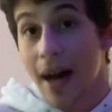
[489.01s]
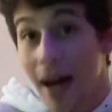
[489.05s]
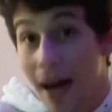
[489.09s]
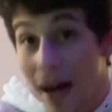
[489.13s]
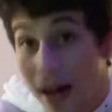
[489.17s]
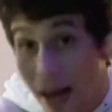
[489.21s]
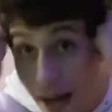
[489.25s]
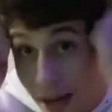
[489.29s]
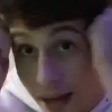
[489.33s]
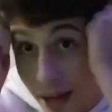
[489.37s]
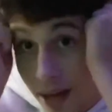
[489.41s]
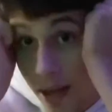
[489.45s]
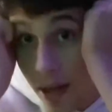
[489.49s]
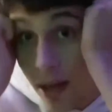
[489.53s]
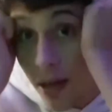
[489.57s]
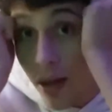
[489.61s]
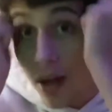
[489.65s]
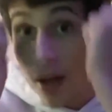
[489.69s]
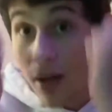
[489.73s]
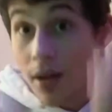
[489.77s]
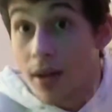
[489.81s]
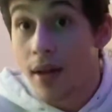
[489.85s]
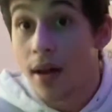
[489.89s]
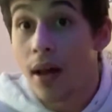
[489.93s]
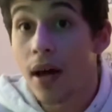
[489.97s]
I
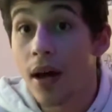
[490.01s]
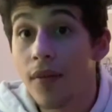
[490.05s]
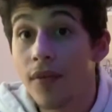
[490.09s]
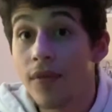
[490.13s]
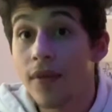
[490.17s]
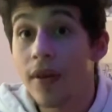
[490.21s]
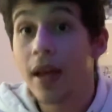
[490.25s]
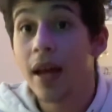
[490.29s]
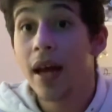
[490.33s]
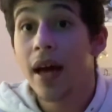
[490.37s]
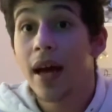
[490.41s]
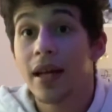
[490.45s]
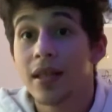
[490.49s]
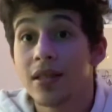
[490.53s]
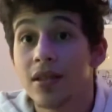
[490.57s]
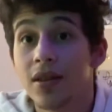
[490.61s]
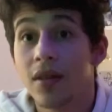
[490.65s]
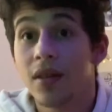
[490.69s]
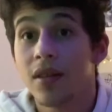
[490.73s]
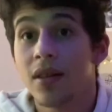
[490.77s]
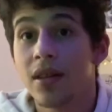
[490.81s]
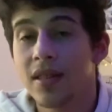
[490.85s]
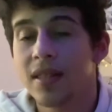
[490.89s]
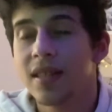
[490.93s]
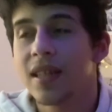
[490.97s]
love Castle
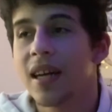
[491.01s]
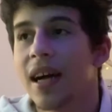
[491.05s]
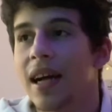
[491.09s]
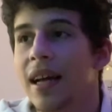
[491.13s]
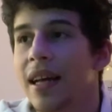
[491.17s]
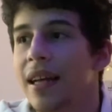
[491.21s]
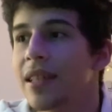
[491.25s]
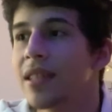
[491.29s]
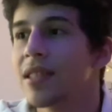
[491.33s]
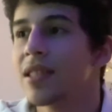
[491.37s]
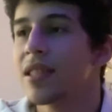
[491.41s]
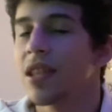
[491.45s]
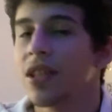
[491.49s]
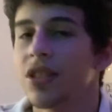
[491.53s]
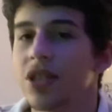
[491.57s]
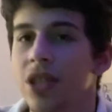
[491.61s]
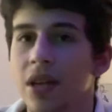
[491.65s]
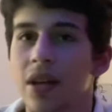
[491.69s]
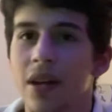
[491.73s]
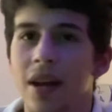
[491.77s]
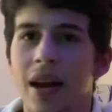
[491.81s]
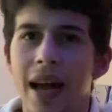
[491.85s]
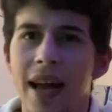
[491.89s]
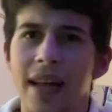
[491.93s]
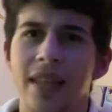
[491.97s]
in the Sky. It's such a
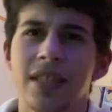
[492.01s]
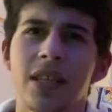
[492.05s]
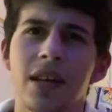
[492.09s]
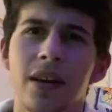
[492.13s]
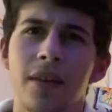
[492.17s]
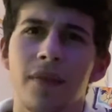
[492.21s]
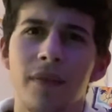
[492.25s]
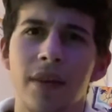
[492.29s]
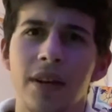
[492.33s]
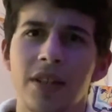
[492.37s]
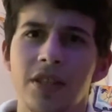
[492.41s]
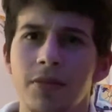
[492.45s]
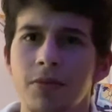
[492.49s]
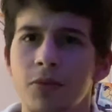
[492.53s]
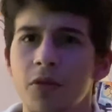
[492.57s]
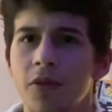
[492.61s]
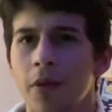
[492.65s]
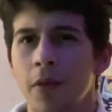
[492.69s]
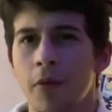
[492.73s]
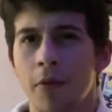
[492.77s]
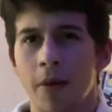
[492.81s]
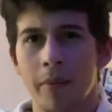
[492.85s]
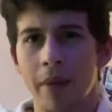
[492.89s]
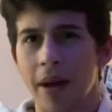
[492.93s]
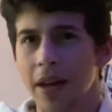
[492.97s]
good action adventure movie.
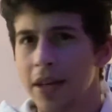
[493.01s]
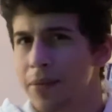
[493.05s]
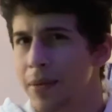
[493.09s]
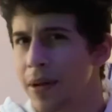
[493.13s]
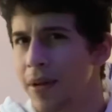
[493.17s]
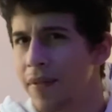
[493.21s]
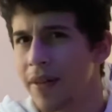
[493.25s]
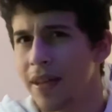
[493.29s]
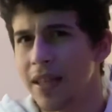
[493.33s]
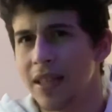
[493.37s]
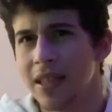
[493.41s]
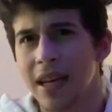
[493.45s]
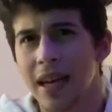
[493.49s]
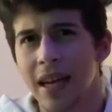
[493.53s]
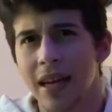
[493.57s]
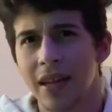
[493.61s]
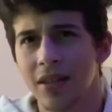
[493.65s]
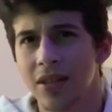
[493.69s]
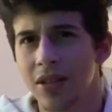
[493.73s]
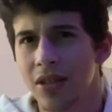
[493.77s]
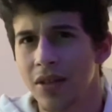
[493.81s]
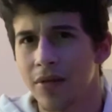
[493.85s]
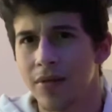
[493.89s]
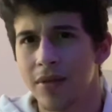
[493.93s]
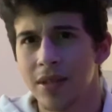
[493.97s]
Reminds me of Indiana
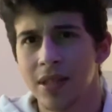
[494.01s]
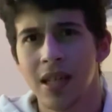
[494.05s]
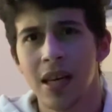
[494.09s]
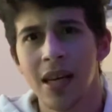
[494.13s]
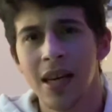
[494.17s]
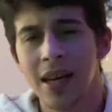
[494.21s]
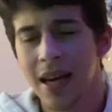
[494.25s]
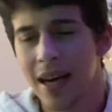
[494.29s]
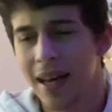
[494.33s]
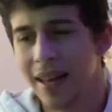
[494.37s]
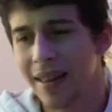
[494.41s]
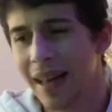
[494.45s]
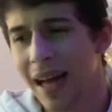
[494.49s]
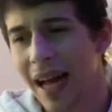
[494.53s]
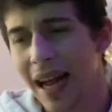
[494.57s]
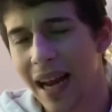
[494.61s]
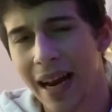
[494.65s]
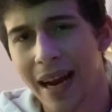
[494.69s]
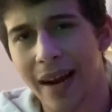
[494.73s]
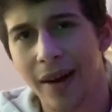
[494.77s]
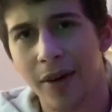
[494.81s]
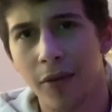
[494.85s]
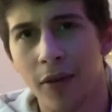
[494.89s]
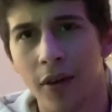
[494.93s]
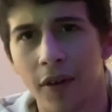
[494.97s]
Jones and that
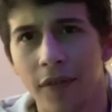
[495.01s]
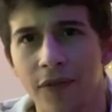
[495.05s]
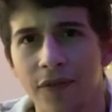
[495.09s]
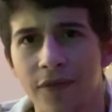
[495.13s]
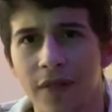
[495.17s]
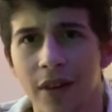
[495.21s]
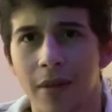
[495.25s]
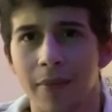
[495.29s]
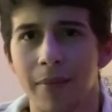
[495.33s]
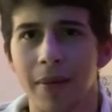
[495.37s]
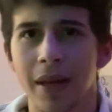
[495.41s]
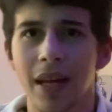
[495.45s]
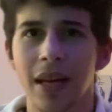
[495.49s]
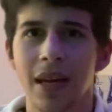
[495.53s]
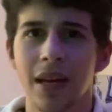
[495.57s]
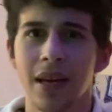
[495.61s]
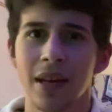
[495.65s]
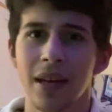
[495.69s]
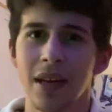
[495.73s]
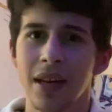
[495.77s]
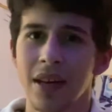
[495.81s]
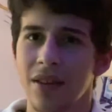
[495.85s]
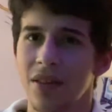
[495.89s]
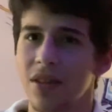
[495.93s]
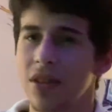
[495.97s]
era of
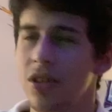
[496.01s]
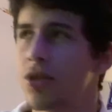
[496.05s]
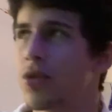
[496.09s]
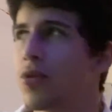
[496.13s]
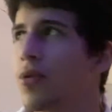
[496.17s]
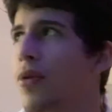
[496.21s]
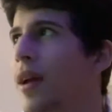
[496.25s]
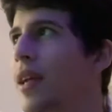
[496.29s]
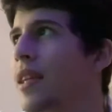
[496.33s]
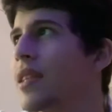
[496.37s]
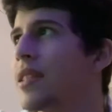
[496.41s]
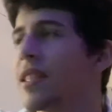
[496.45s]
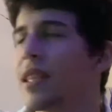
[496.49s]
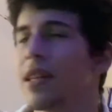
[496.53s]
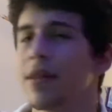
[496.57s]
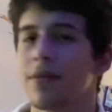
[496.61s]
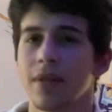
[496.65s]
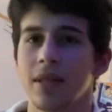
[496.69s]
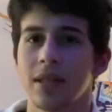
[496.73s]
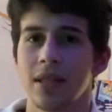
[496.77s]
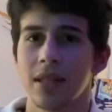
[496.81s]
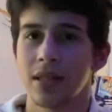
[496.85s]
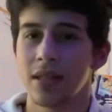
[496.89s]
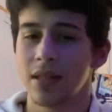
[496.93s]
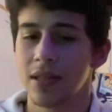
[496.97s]
filmmaking. The train
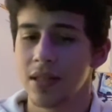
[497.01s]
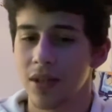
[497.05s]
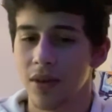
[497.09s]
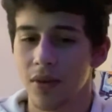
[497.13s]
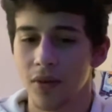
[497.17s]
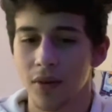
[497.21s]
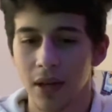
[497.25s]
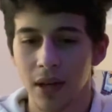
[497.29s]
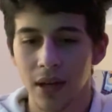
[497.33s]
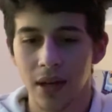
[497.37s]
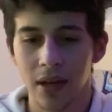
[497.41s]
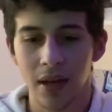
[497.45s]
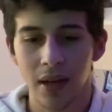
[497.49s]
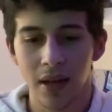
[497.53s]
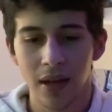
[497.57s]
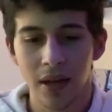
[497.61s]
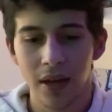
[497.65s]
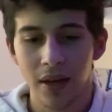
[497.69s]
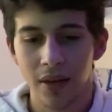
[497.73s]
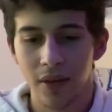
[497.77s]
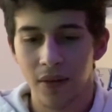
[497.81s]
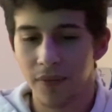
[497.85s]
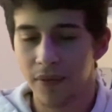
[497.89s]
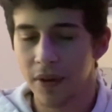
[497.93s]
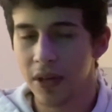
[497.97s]
sequence is so good.
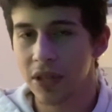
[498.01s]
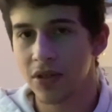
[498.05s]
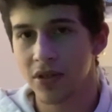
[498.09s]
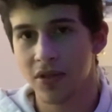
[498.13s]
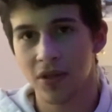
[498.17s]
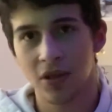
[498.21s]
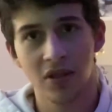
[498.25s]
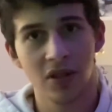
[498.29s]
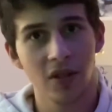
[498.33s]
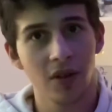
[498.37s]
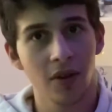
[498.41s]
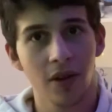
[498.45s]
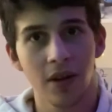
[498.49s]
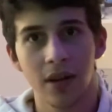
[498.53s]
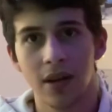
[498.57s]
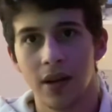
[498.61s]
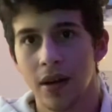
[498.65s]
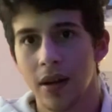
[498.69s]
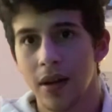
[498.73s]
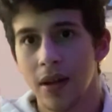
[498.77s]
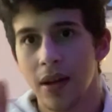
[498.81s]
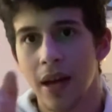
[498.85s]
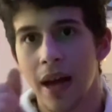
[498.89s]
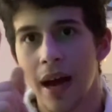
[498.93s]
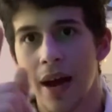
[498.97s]
The visuals are so
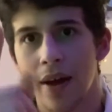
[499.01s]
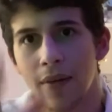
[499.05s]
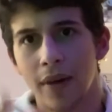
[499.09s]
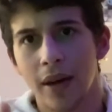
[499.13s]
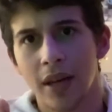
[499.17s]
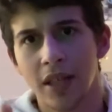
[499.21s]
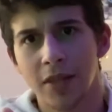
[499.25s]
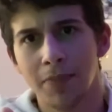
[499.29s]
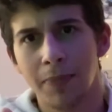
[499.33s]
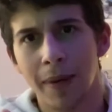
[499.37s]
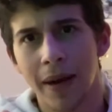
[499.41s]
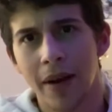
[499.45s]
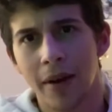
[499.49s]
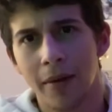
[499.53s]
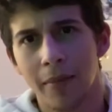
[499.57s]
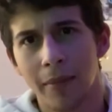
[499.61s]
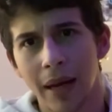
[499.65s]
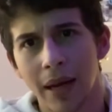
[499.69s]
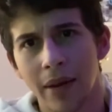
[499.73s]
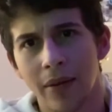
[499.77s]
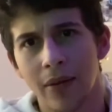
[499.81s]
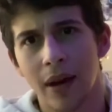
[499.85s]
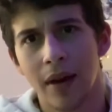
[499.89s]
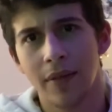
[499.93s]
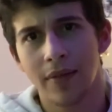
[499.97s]
good. How it inspired
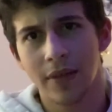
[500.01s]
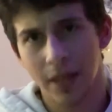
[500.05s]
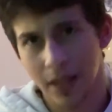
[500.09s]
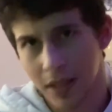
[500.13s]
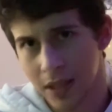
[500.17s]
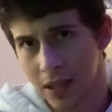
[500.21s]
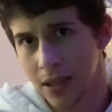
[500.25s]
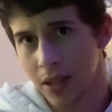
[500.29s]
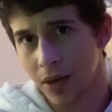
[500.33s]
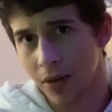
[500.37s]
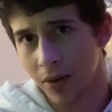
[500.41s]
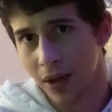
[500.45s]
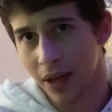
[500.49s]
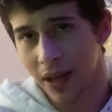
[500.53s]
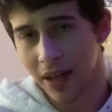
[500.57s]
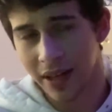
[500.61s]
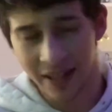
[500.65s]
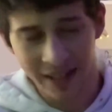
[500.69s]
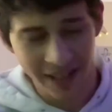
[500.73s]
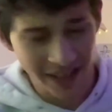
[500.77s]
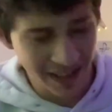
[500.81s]
Minecraft is so good.